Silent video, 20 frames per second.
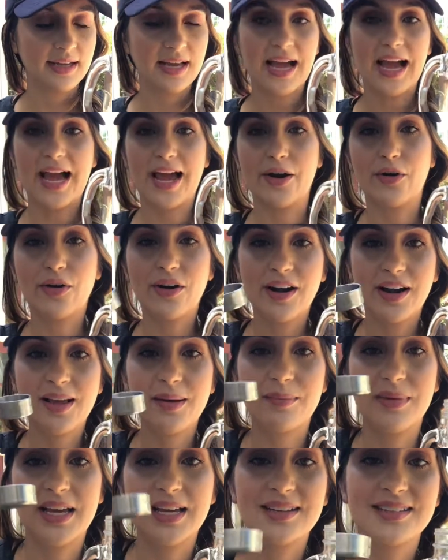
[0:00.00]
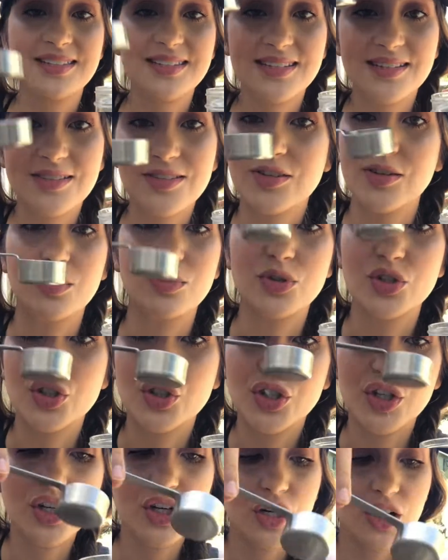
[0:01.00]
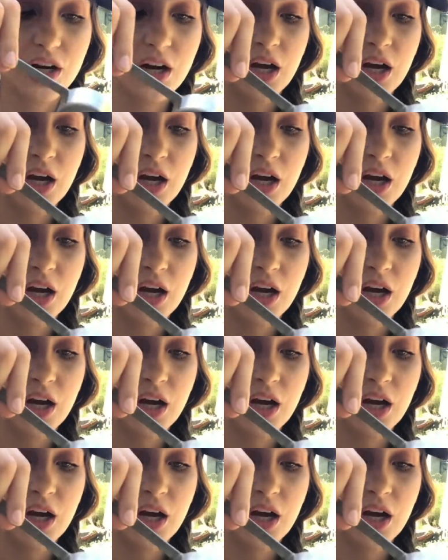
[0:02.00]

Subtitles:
I already mixed some sugar